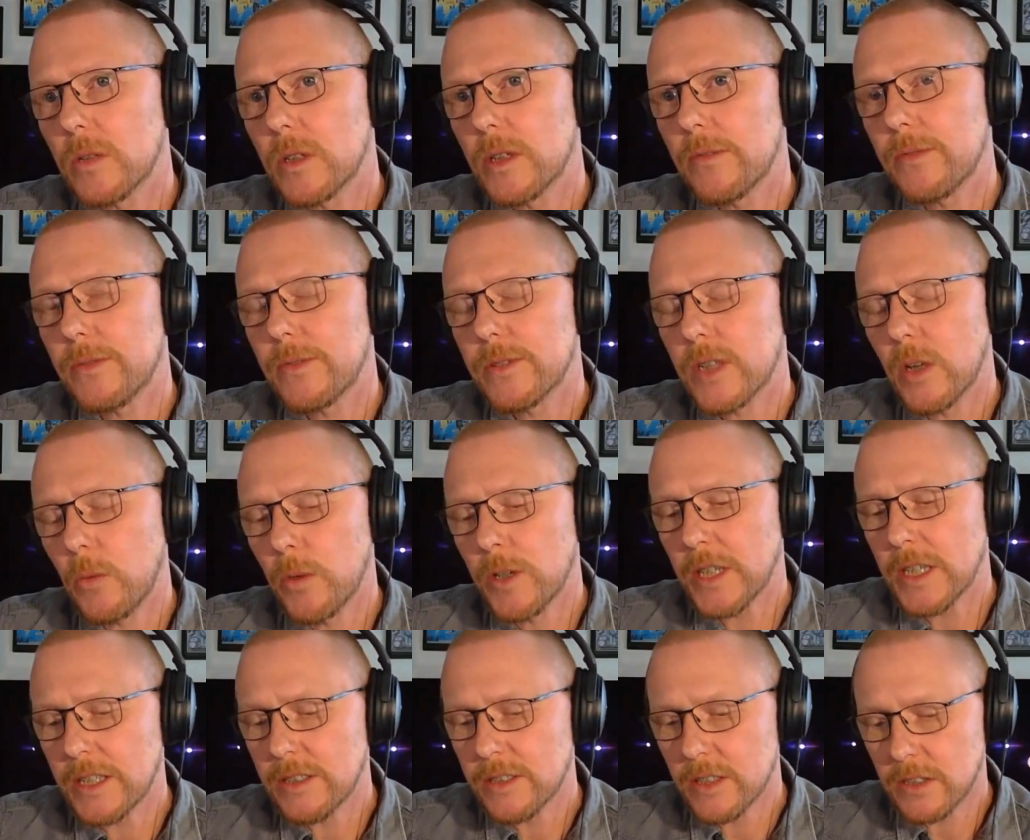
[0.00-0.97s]
if
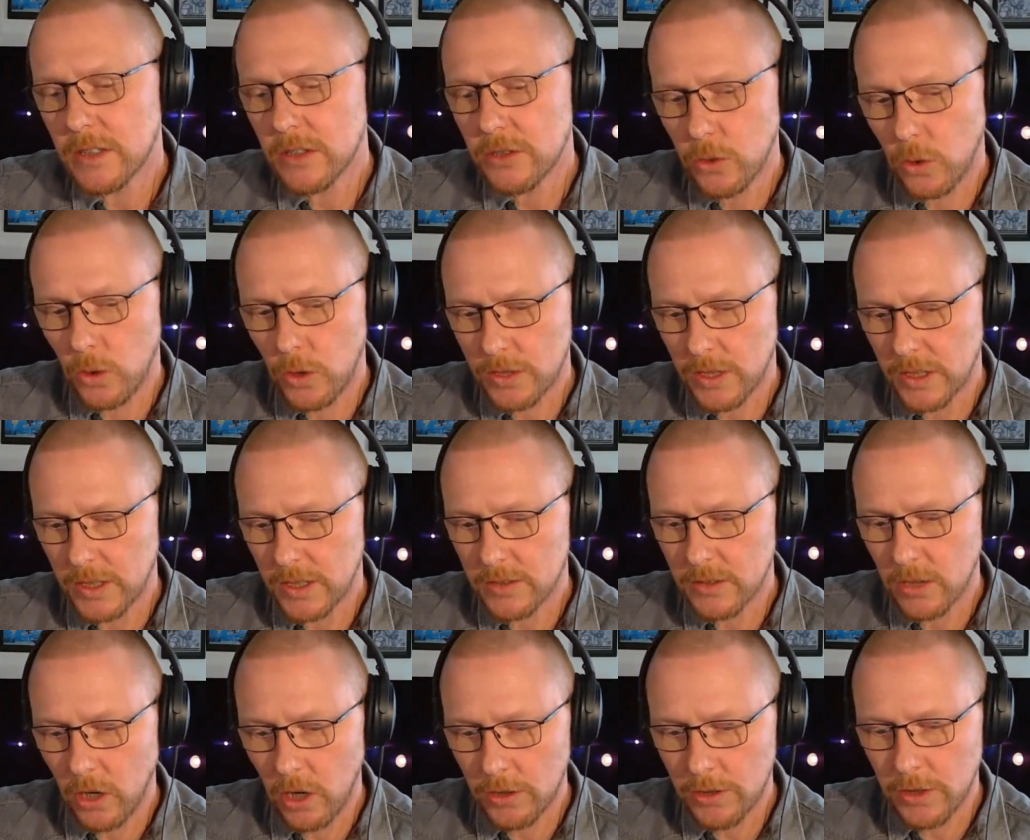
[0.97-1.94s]
someone isn't talking,
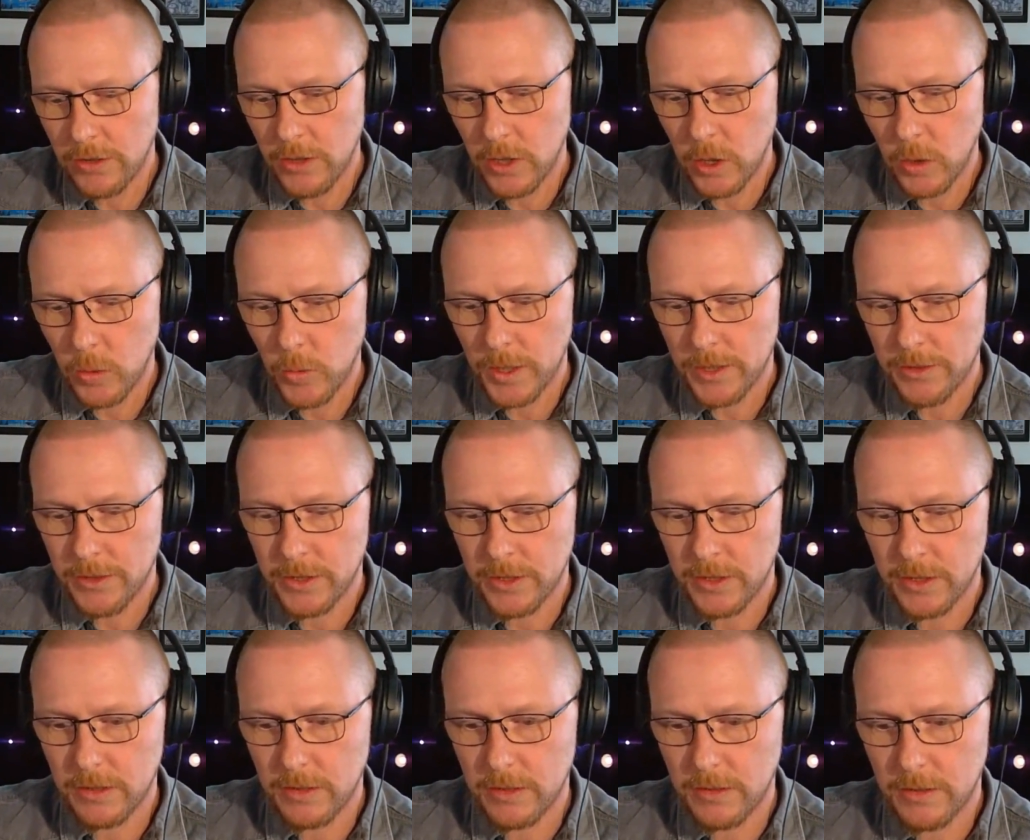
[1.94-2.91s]
it's hard to know
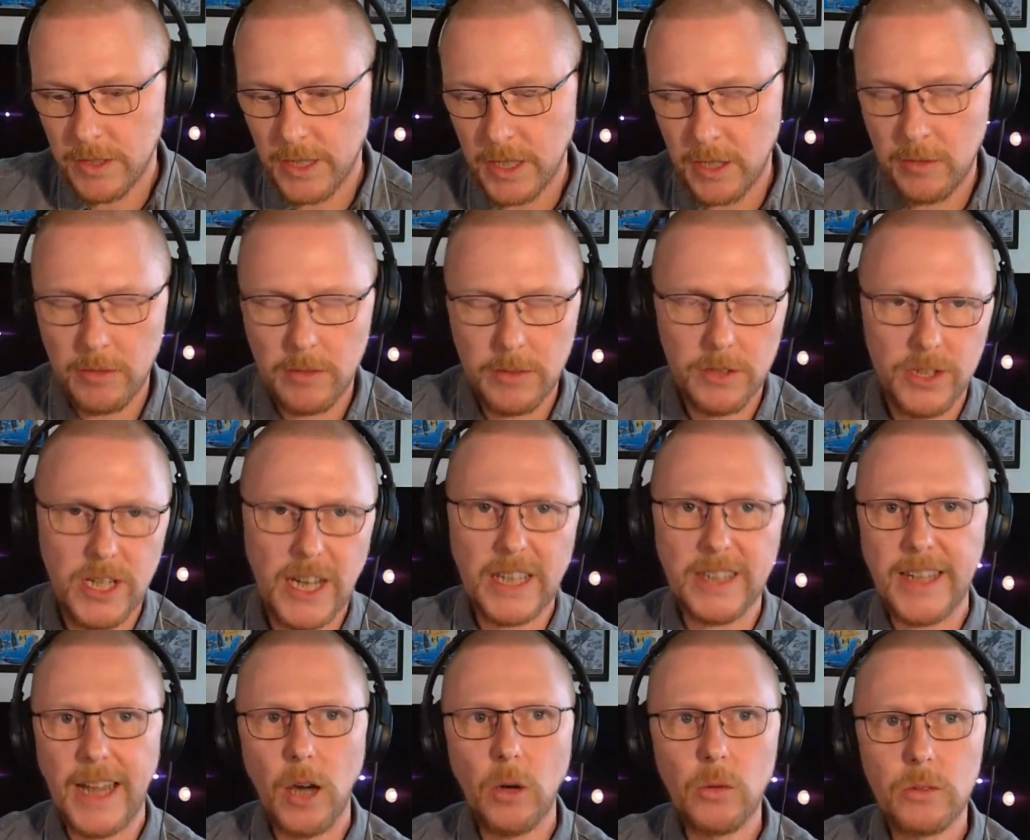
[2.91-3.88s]
whether they're
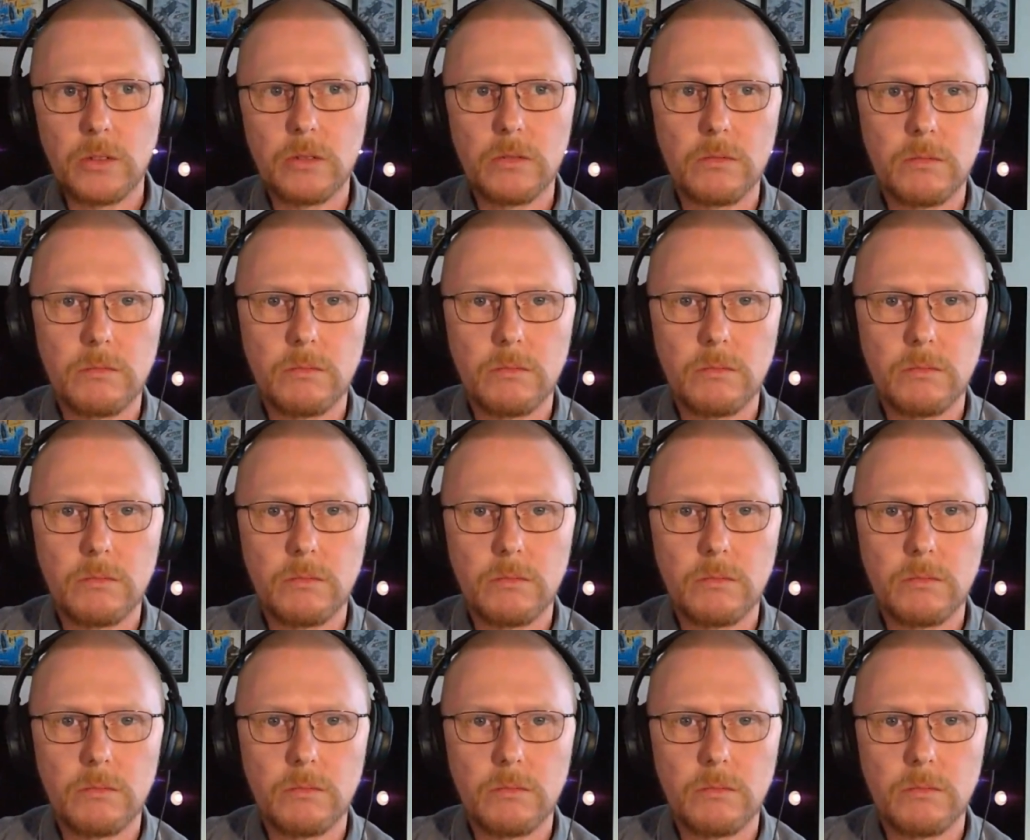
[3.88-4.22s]
checked out.